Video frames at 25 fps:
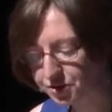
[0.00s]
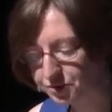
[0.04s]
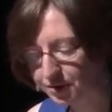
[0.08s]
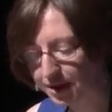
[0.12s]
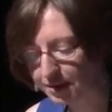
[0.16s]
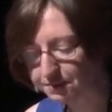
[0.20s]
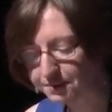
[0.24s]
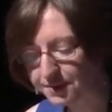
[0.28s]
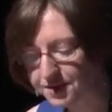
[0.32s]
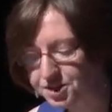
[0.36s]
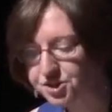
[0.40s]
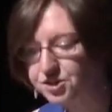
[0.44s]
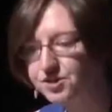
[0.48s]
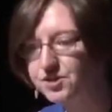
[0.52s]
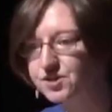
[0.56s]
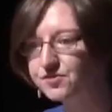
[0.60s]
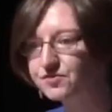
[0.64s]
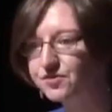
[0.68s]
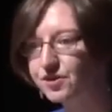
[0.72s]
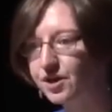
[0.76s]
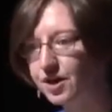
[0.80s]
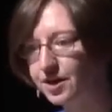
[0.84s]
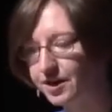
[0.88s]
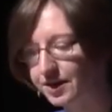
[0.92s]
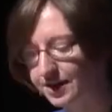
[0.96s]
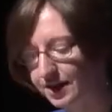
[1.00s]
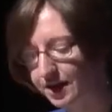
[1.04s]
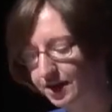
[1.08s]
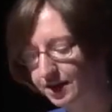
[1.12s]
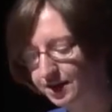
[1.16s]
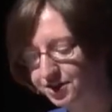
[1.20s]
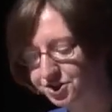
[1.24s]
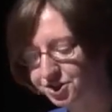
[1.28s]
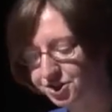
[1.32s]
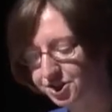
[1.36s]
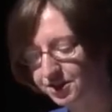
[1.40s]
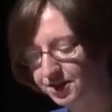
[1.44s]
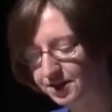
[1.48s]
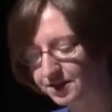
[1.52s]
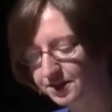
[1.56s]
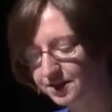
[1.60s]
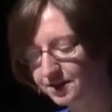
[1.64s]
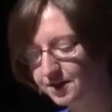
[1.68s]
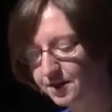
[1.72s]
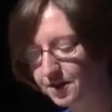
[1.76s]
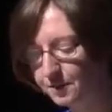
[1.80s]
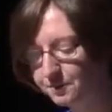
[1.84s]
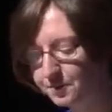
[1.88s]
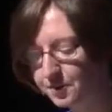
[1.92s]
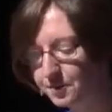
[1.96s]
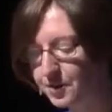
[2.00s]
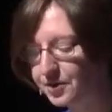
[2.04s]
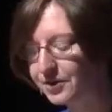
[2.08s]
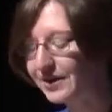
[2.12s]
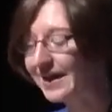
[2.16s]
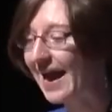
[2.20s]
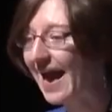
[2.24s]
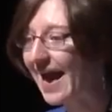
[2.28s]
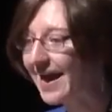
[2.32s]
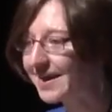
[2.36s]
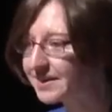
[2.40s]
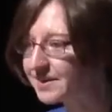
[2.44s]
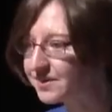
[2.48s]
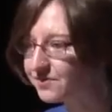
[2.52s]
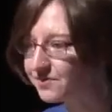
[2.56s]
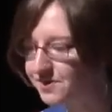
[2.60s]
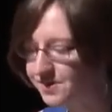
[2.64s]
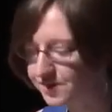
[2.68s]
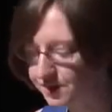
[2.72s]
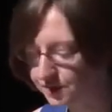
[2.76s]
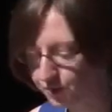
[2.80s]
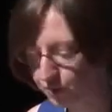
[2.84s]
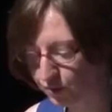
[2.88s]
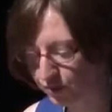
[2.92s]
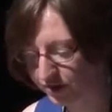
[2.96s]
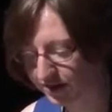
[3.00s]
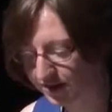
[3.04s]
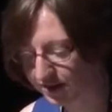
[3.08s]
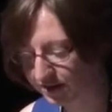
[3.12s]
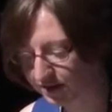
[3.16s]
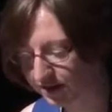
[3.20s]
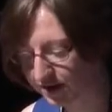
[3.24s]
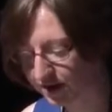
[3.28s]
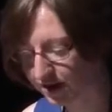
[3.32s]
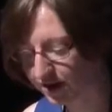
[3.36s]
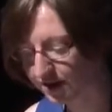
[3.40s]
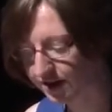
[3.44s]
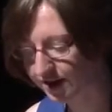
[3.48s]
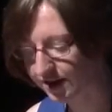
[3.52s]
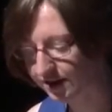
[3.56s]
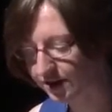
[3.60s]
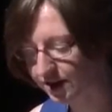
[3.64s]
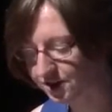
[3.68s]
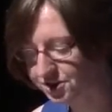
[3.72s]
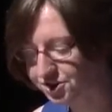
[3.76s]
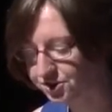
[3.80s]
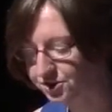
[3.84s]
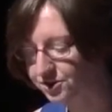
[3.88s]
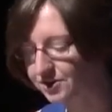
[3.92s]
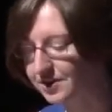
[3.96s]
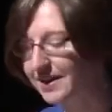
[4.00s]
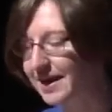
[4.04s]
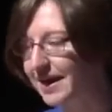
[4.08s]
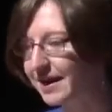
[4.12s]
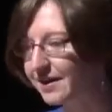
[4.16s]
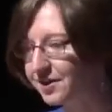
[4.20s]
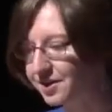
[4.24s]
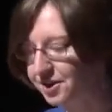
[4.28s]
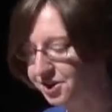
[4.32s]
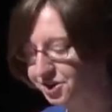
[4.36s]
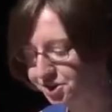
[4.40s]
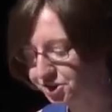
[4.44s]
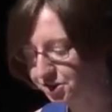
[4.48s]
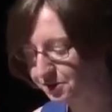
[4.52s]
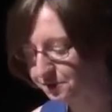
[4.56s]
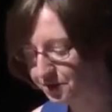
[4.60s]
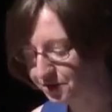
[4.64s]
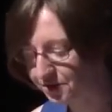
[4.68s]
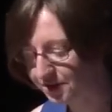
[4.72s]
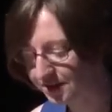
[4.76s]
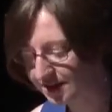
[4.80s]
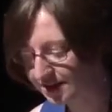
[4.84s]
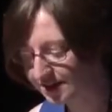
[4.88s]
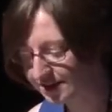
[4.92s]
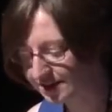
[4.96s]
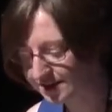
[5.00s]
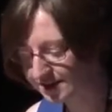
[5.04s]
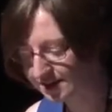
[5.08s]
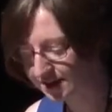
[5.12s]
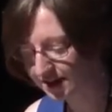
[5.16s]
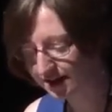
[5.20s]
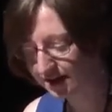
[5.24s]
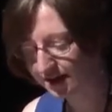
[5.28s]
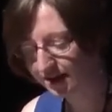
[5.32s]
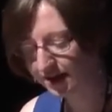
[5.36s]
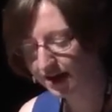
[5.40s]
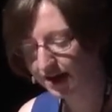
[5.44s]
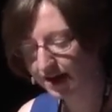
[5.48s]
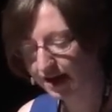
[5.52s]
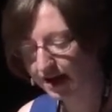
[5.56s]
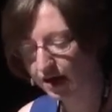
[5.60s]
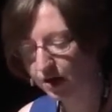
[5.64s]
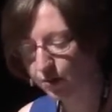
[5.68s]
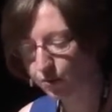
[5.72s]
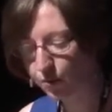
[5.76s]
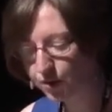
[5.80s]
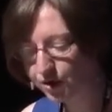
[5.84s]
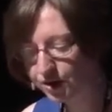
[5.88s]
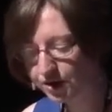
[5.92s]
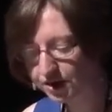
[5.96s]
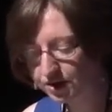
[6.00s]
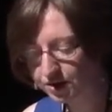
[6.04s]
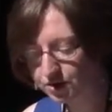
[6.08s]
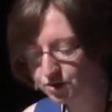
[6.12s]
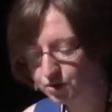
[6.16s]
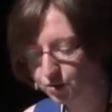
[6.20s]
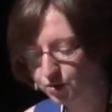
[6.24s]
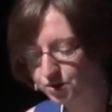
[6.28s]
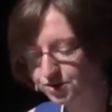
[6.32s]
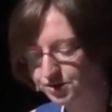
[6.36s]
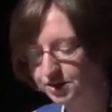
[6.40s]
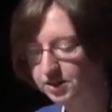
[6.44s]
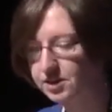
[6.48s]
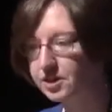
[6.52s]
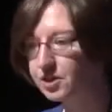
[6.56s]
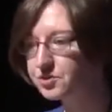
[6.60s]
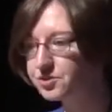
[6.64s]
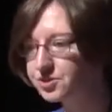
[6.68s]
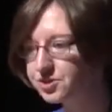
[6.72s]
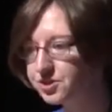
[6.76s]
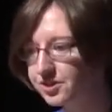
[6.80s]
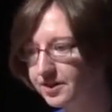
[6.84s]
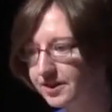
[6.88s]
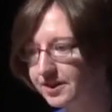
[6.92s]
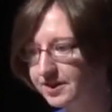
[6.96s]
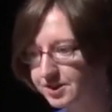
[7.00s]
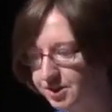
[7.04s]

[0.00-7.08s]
new ambitions for archaeology, promoting activism within the archaeological and heritage communities, working towards a closer